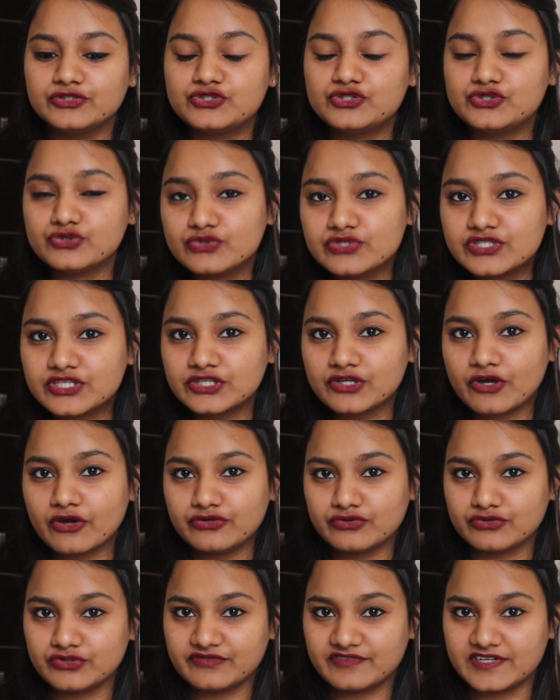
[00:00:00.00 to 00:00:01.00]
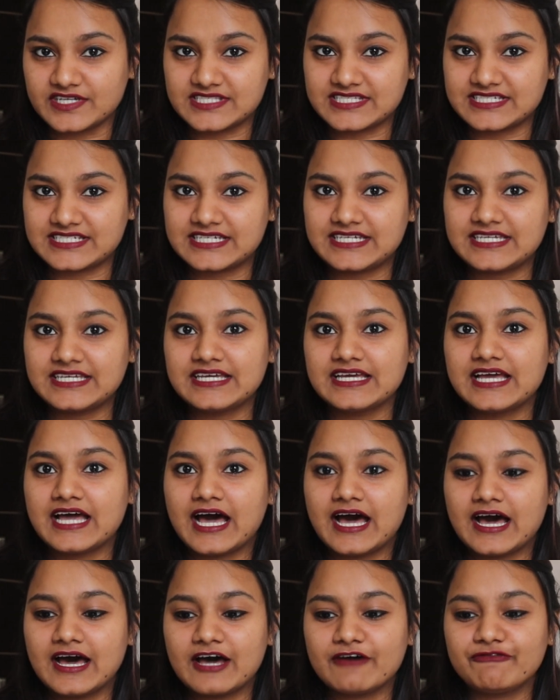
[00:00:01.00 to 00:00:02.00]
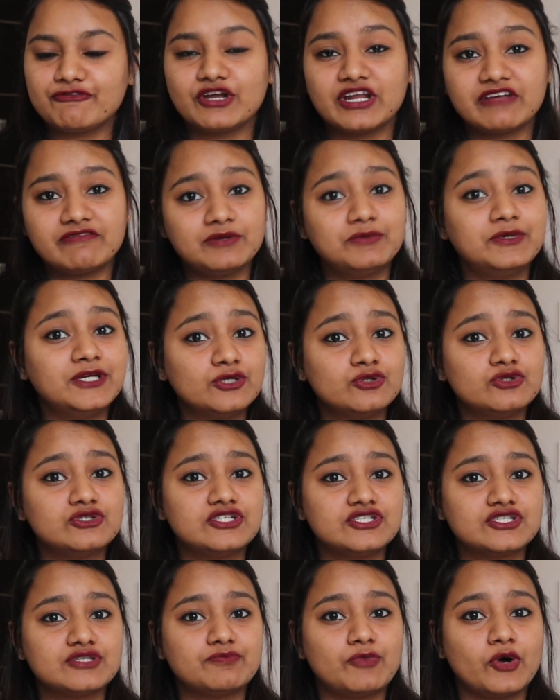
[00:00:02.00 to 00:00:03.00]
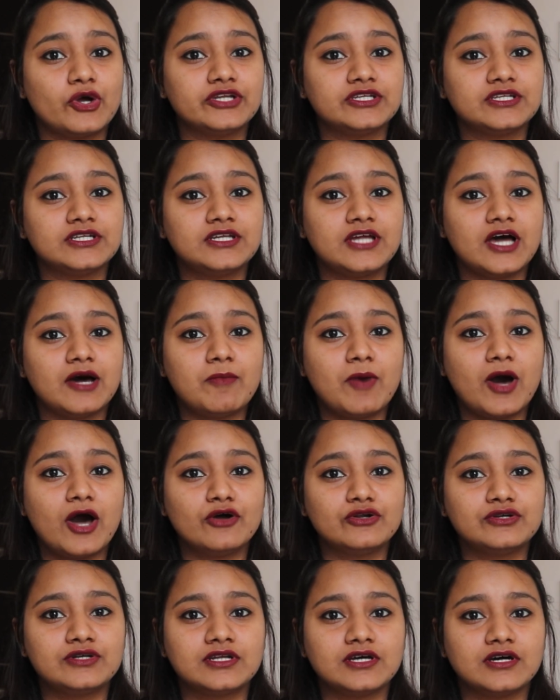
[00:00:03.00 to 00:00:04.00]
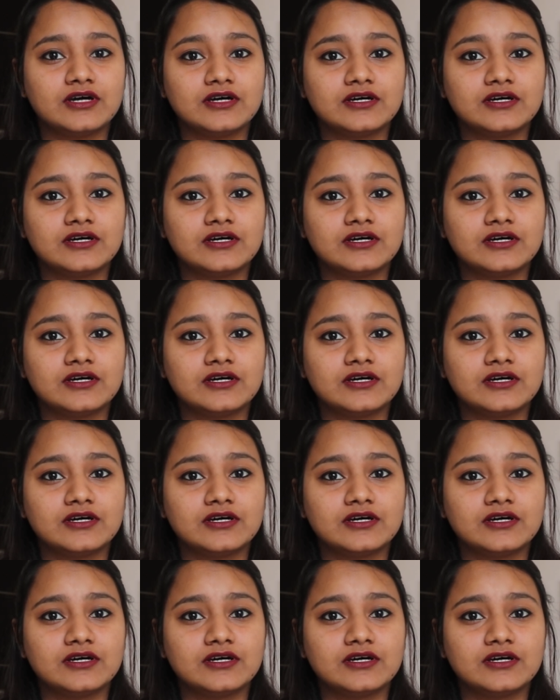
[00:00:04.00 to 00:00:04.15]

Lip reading: choosing your university. For everybody who's disappointed about